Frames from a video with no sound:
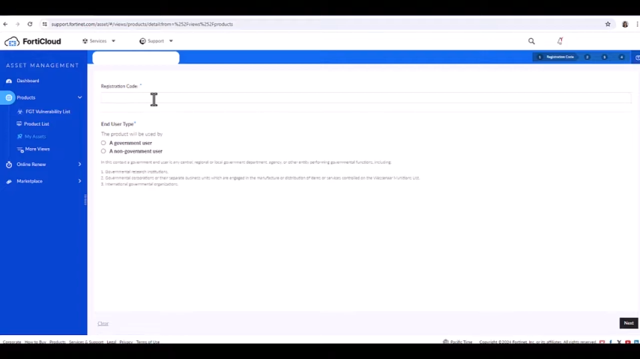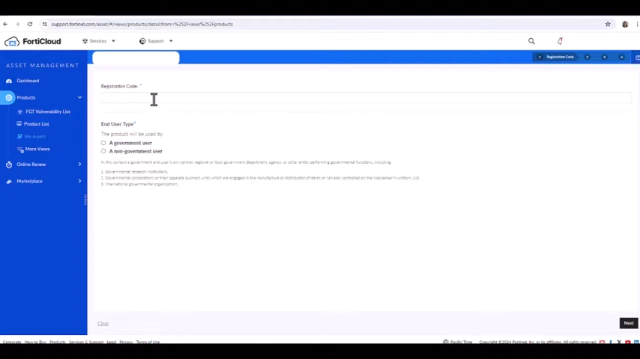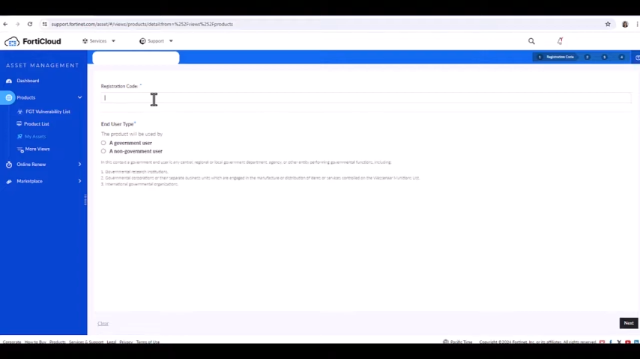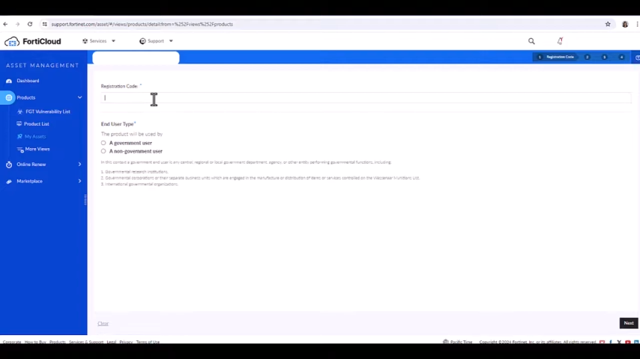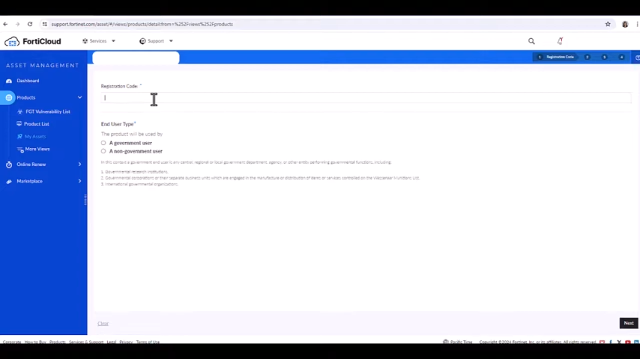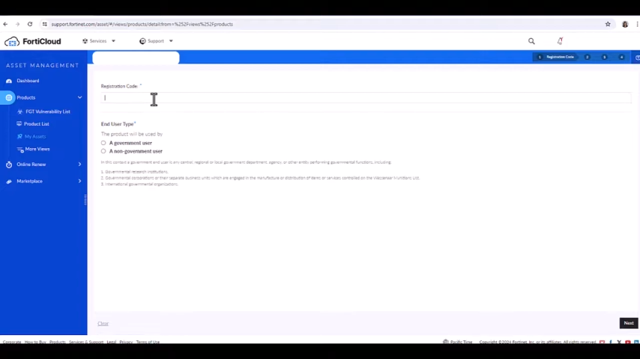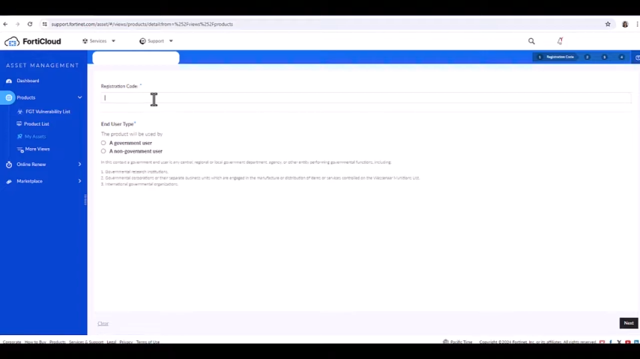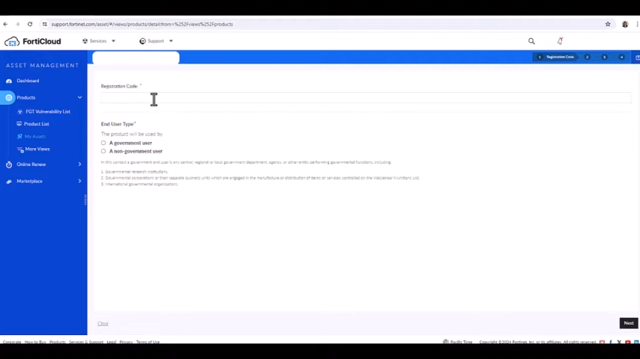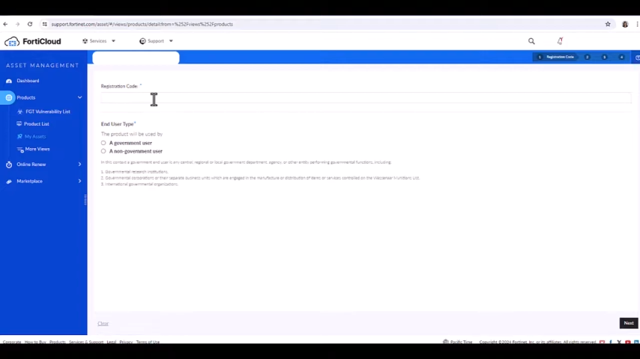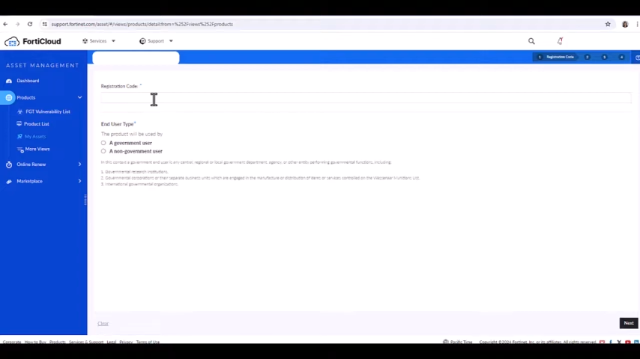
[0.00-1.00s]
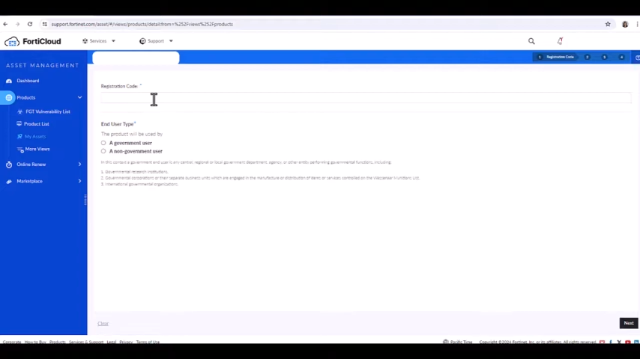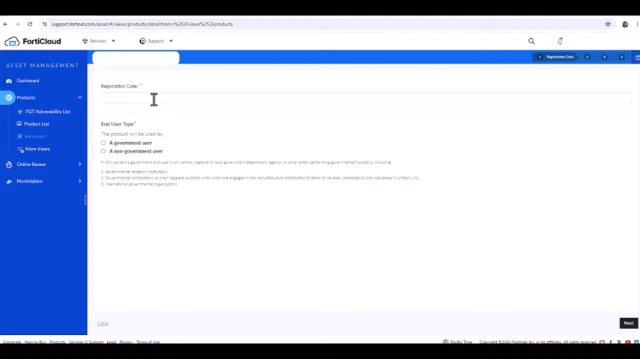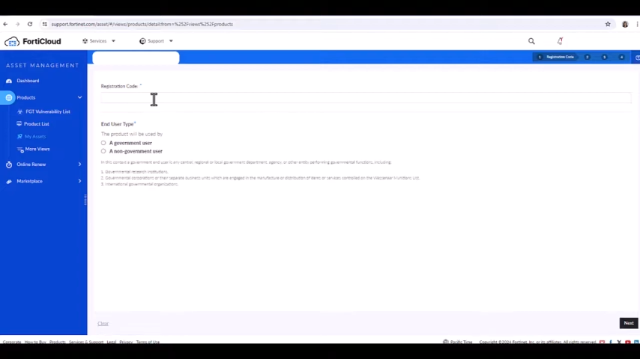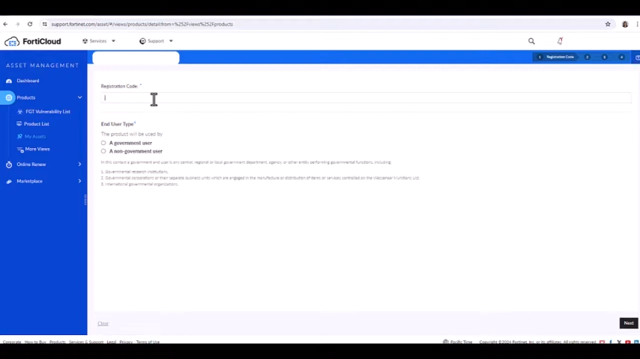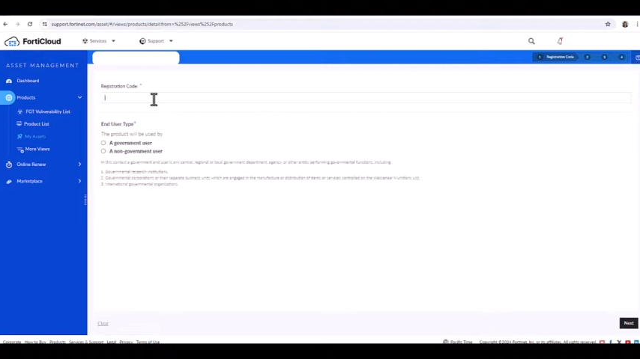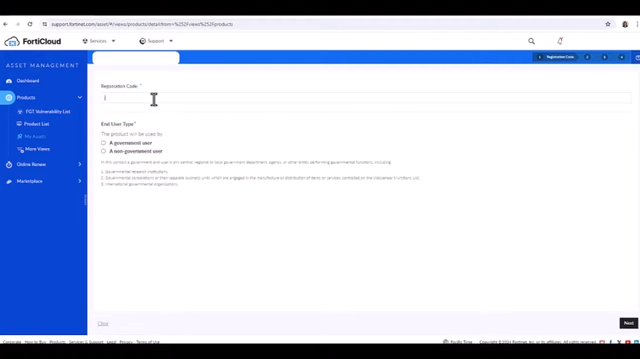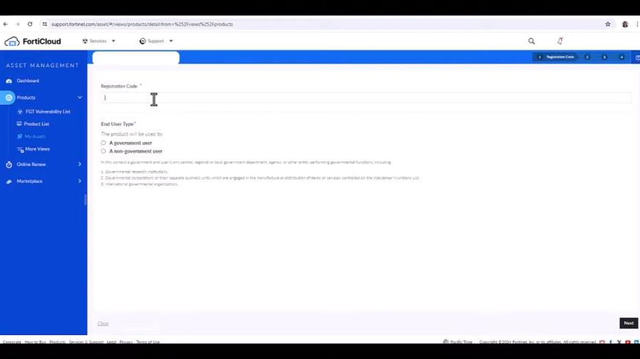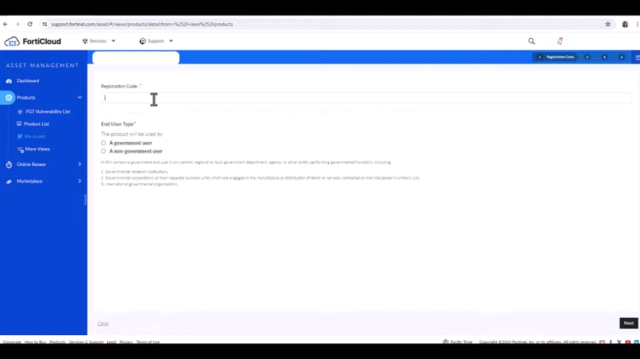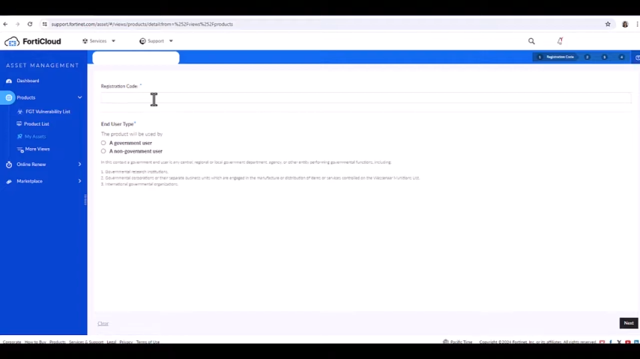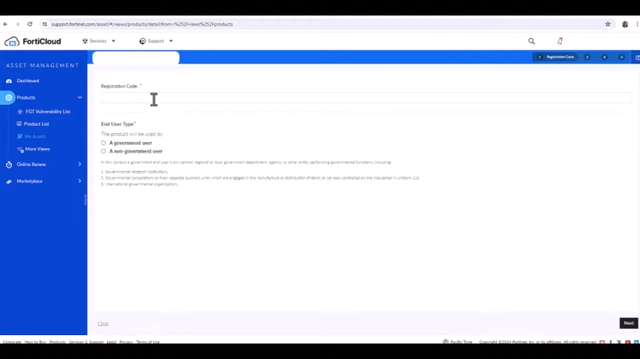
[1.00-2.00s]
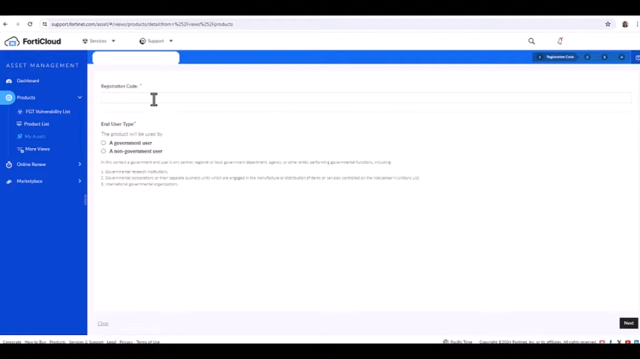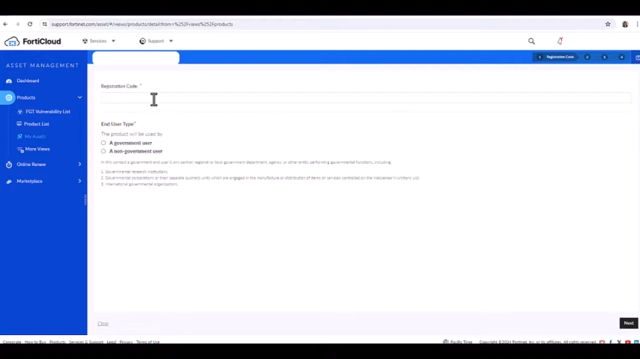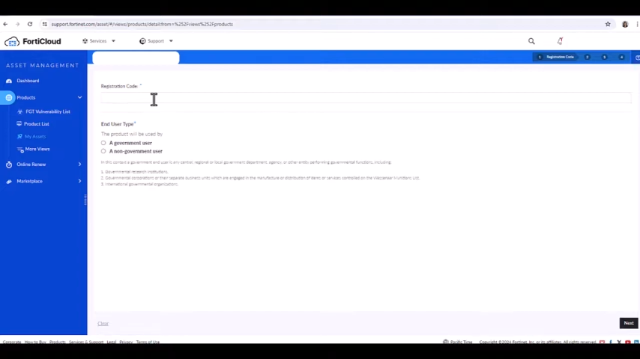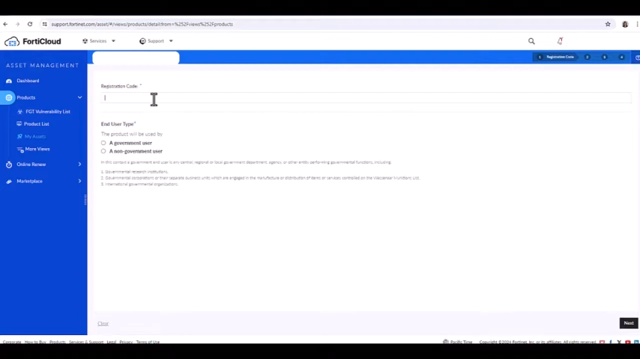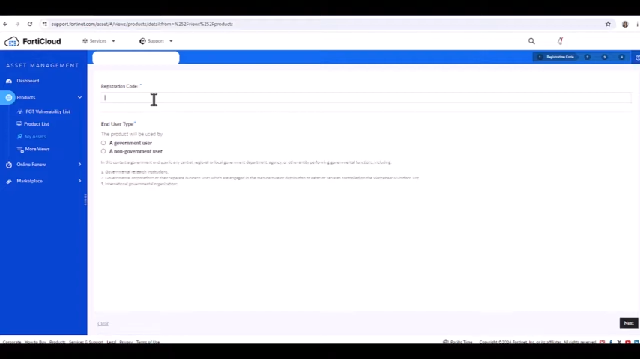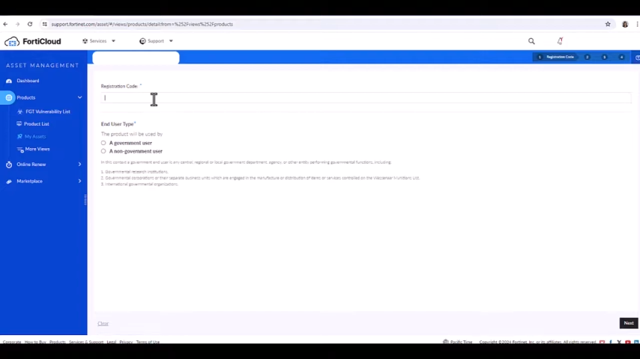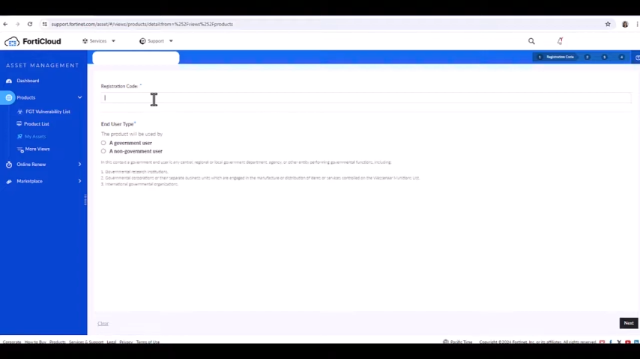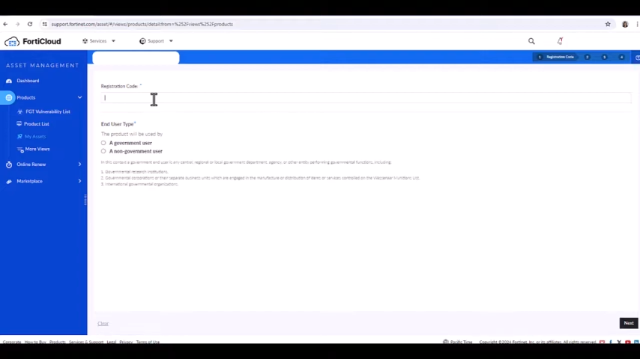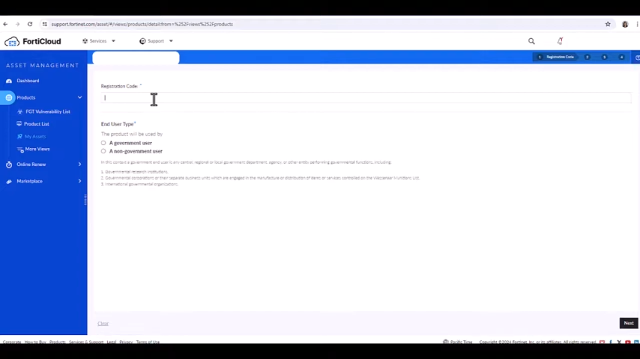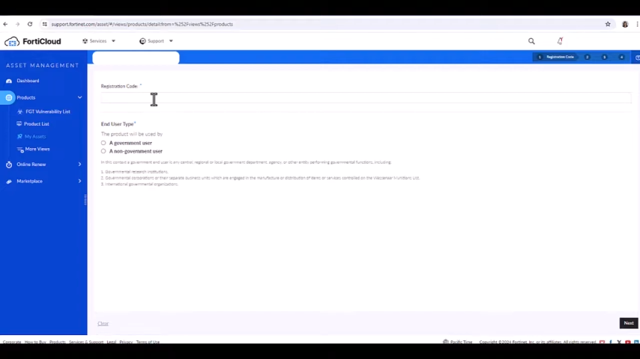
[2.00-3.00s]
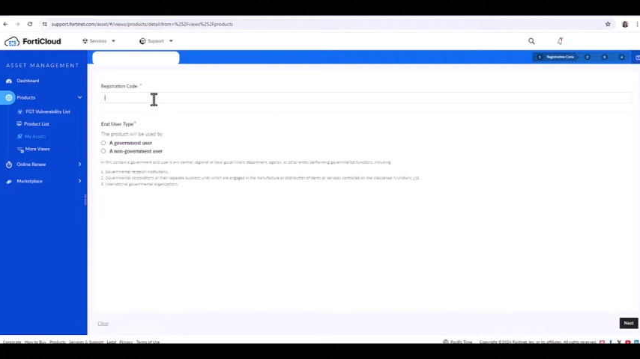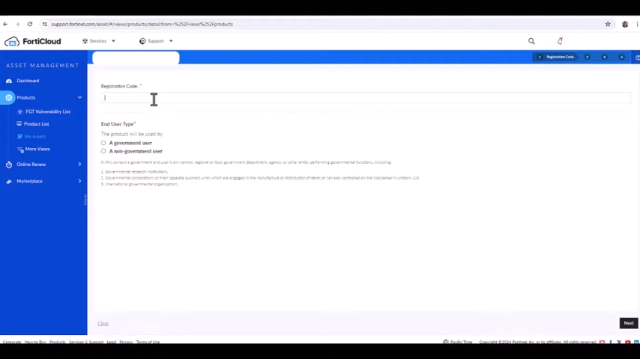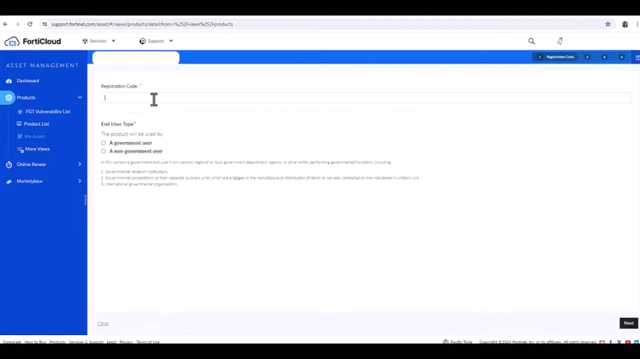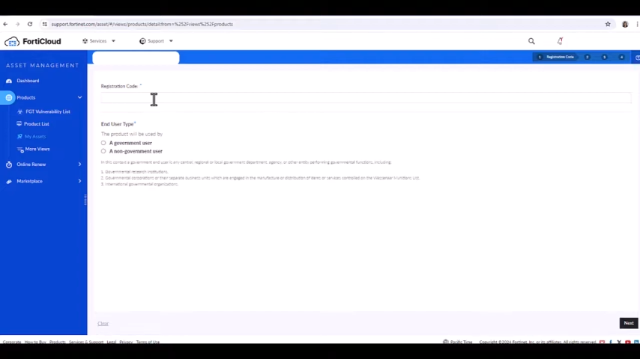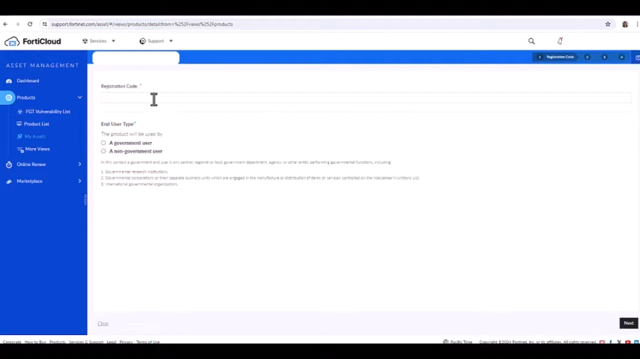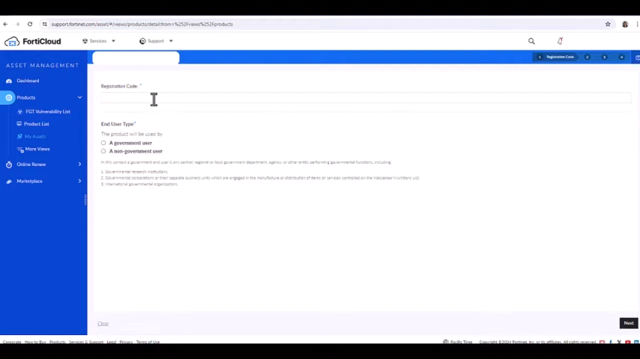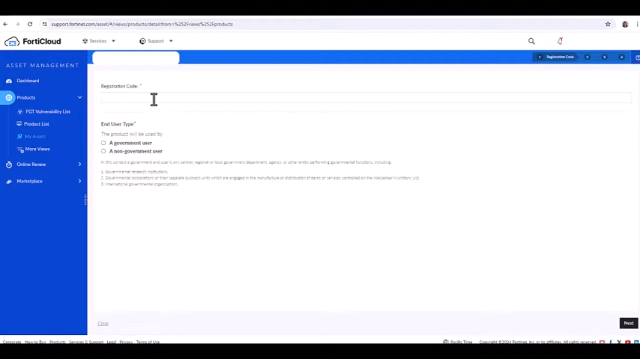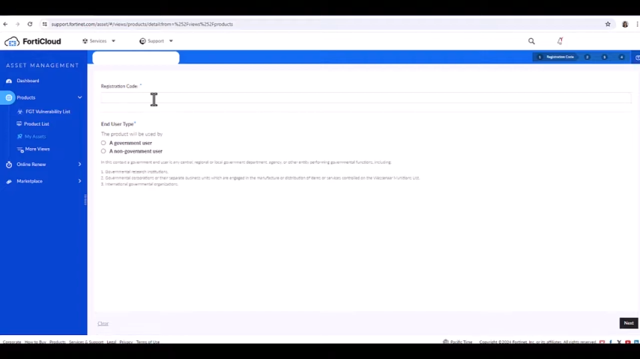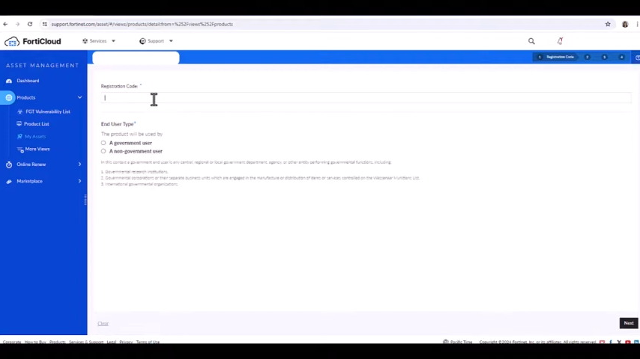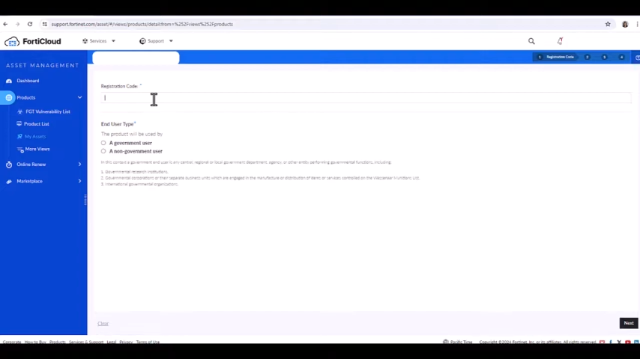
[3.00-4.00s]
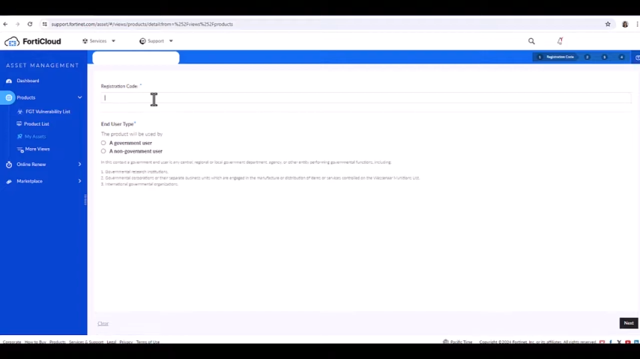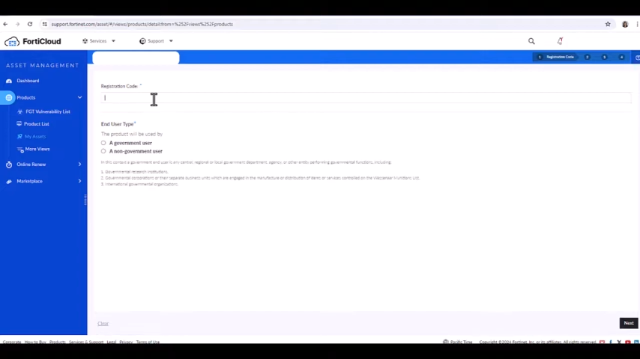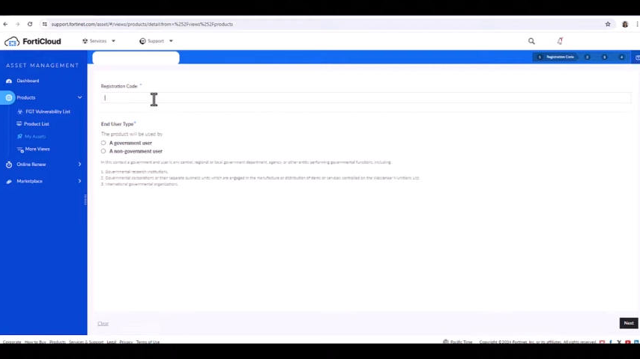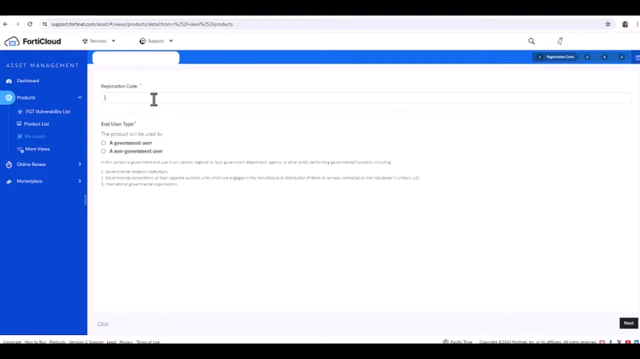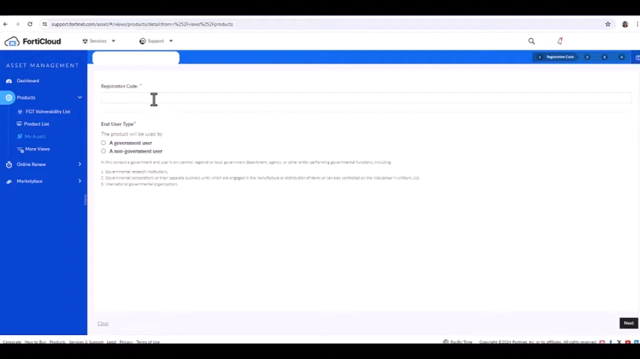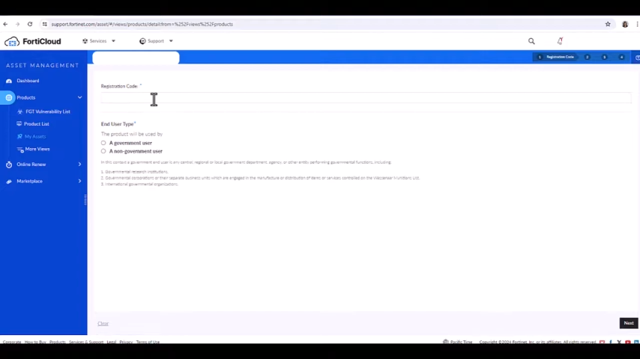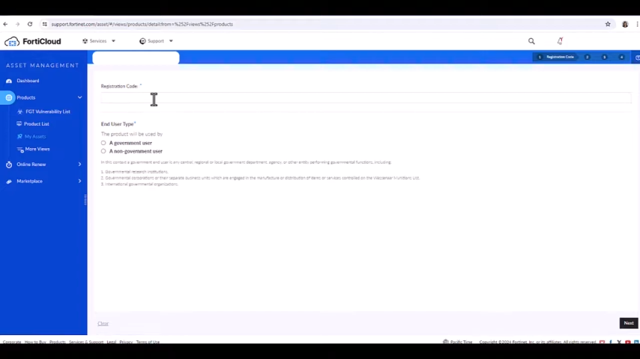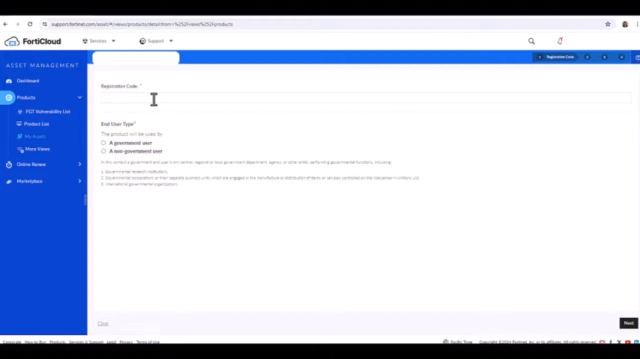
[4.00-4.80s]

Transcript: [unreadable: no face in view]